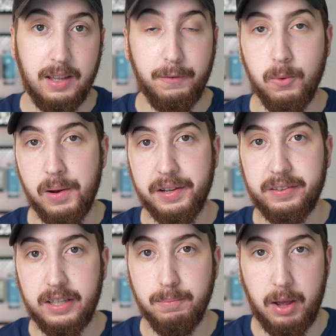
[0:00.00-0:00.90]
if you want to
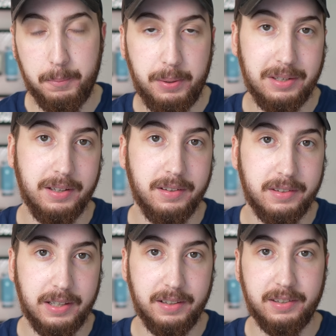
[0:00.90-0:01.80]
see my
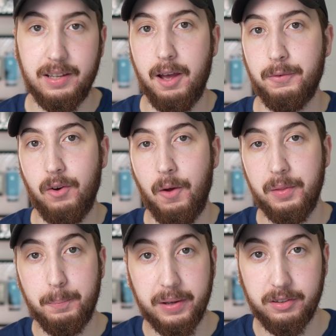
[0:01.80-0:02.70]
opinions and stuff
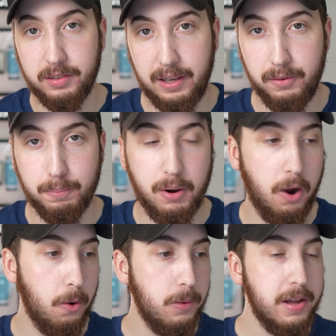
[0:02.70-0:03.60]
on the Pixel 7
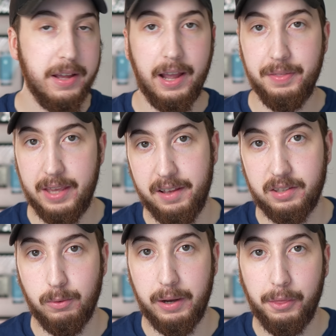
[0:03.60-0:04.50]
Pro and the
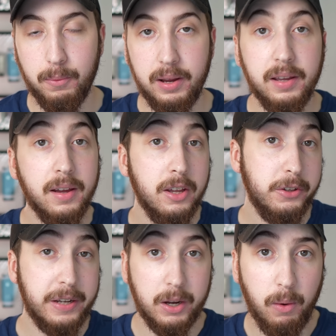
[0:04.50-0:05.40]
S23,
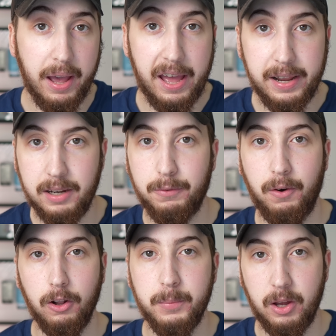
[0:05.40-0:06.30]
you can go ahead and
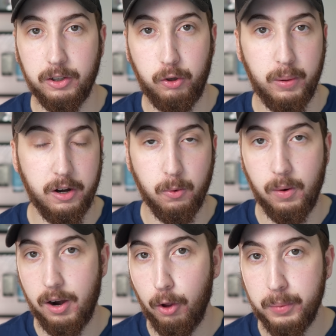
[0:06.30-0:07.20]
follow me on Twitter,
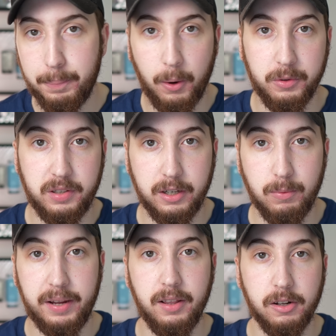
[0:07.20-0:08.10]
where I'll be posting
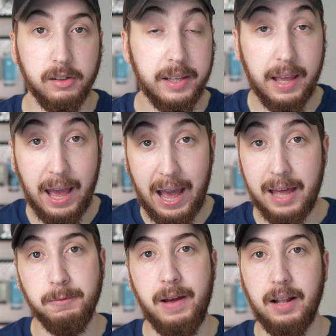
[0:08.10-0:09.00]
regularly
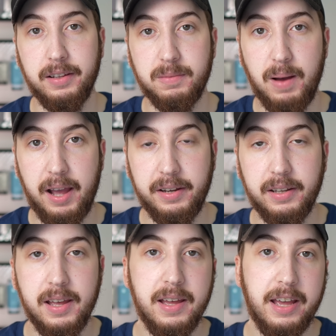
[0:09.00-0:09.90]
at
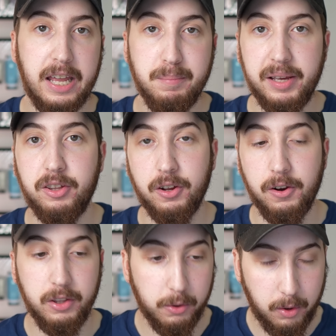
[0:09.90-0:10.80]
valismind. And make
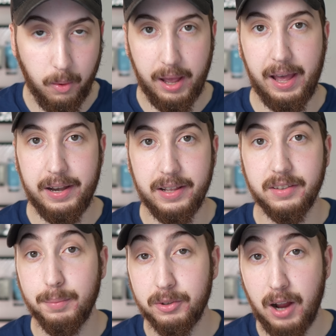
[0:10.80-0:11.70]
sure you go ahead
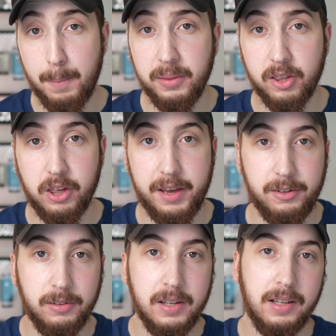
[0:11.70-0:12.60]
and subscribe to the
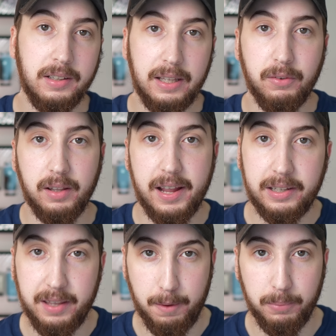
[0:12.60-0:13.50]
channel, leave a
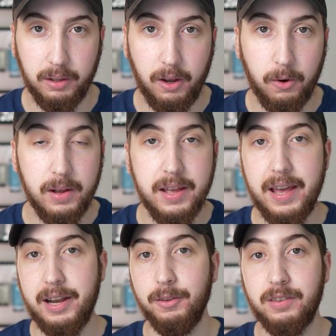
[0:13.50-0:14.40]
like down below,
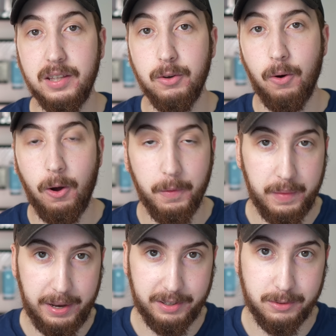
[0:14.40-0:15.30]
and I'll see you all in
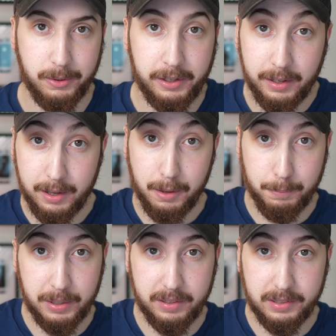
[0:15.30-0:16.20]
the next one.
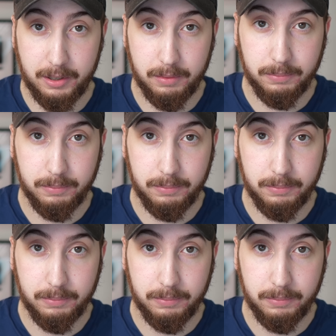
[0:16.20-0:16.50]
Peace out.